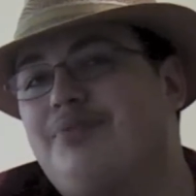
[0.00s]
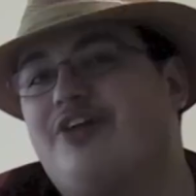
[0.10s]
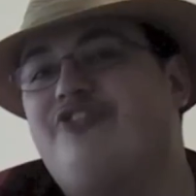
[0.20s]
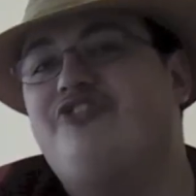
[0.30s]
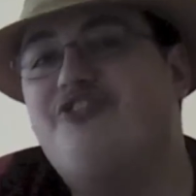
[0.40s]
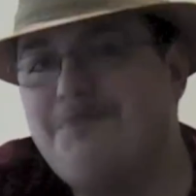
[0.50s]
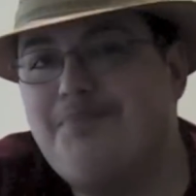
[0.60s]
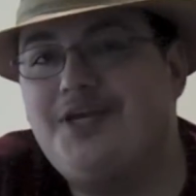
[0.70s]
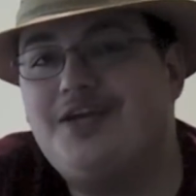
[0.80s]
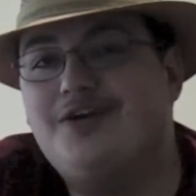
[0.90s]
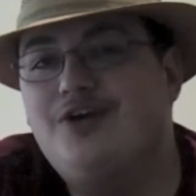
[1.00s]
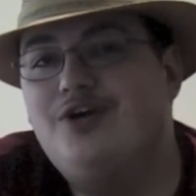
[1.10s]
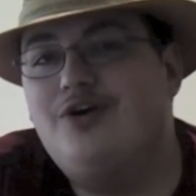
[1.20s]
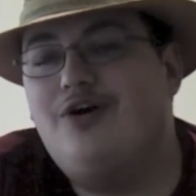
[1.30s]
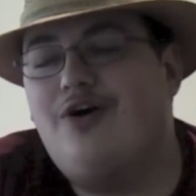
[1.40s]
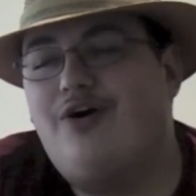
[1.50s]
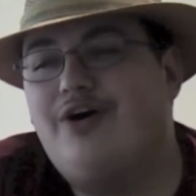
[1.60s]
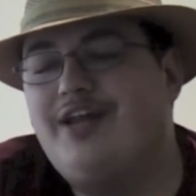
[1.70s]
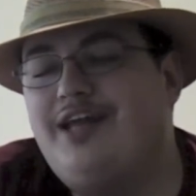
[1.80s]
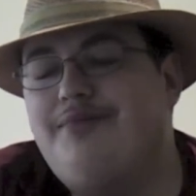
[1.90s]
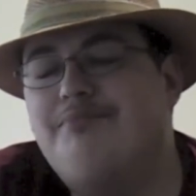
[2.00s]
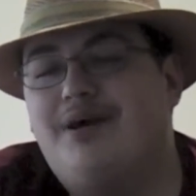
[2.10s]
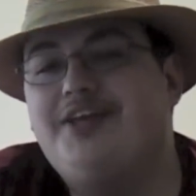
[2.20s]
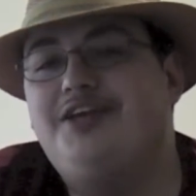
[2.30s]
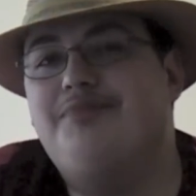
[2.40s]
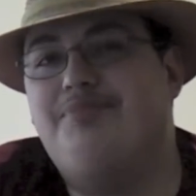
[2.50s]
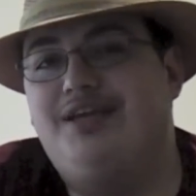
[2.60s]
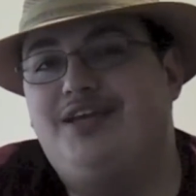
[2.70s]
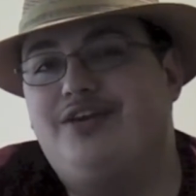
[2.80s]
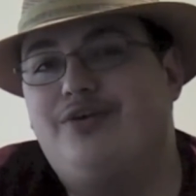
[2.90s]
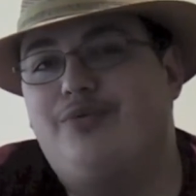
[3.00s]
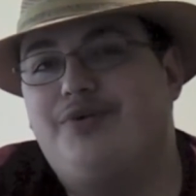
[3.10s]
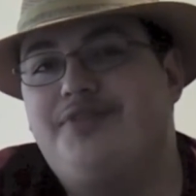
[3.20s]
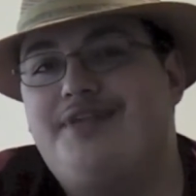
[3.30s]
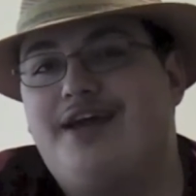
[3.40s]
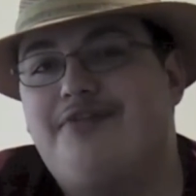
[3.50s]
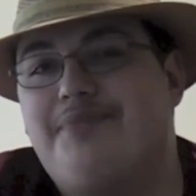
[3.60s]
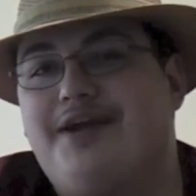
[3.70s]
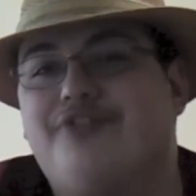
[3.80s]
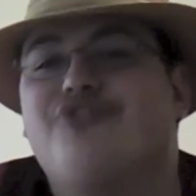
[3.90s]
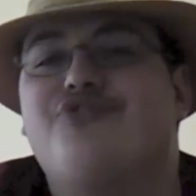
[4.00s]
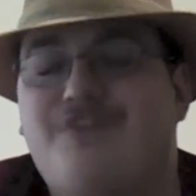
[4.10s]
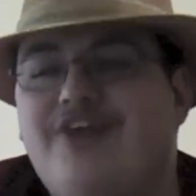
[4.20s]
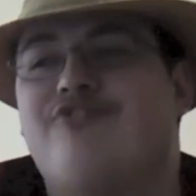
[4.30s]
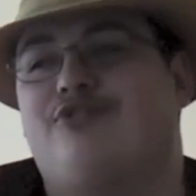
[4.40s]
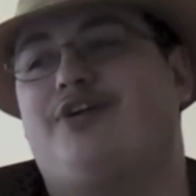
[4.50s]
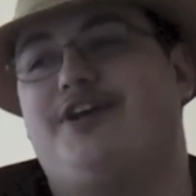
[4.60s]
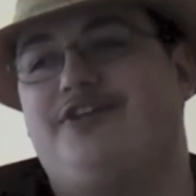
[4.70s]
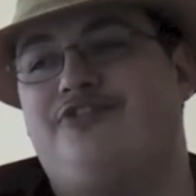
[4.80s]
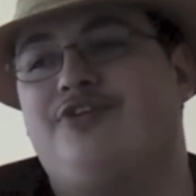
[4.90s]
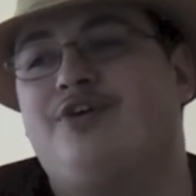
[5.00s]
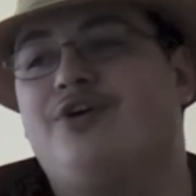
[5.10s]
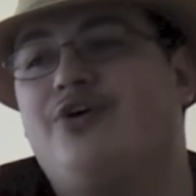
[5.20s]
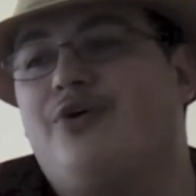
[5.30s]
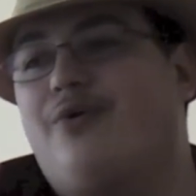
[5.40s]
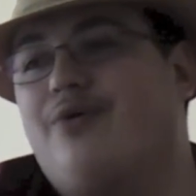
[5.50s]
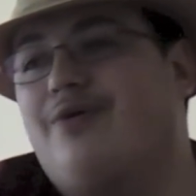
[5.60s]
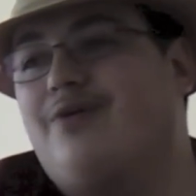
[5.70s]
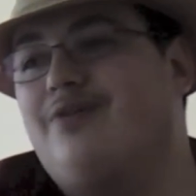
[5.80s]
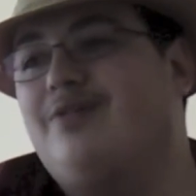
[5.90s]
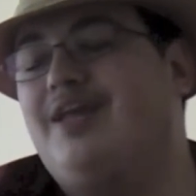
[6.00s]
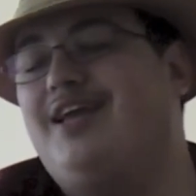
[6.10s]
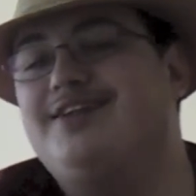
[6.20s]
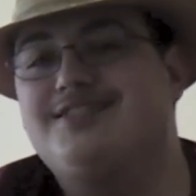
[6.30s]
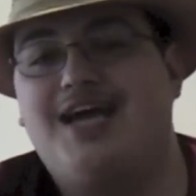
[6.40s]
plus shipping on a Mighty Bean with Deadman's face on it, or a